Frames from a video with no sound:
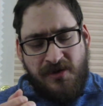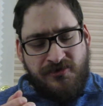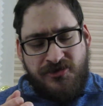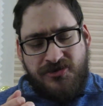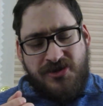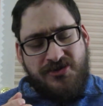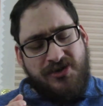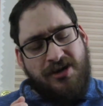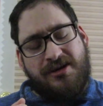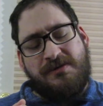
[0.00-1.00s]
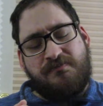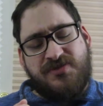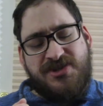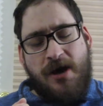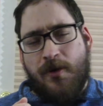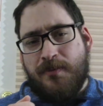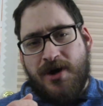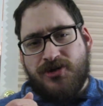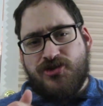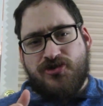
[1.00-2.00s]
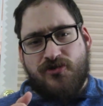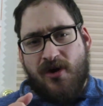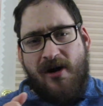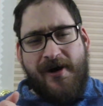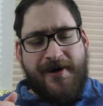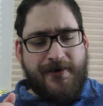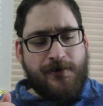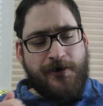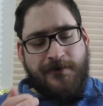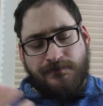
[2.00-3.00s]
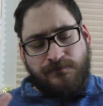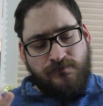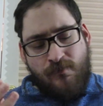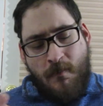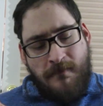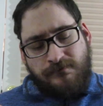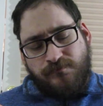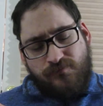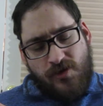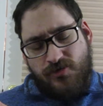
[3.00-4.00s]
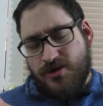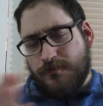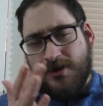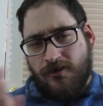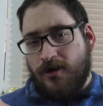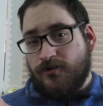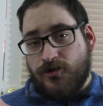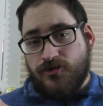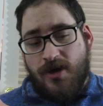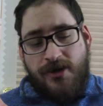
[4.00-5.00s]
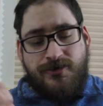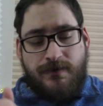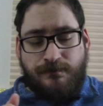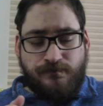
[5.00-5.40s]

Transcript: It just tastes like a sour punch straw or, you know, something along those lines.